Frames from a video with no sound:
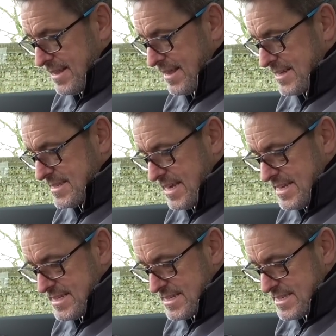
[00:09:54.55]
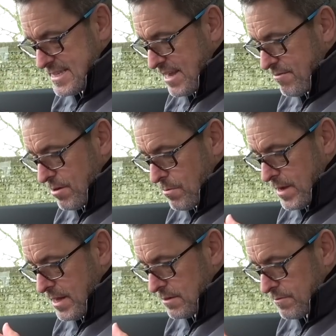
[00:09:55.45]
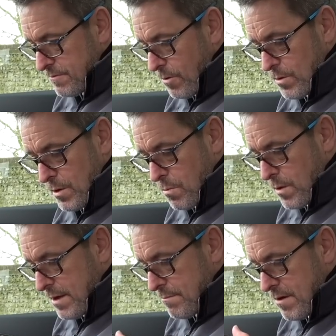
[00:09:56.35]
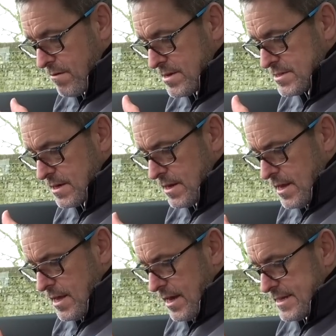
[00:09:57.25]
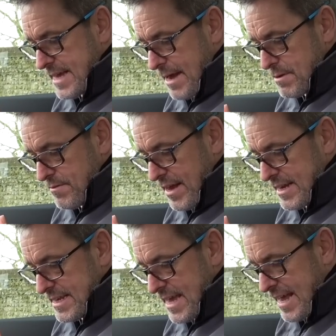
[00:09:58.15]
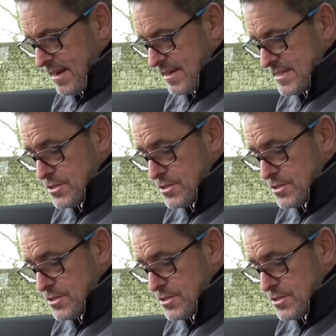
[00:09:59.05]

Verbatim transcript: That's heated steering wheel and folding wing mirrors and adaptive LED headlights.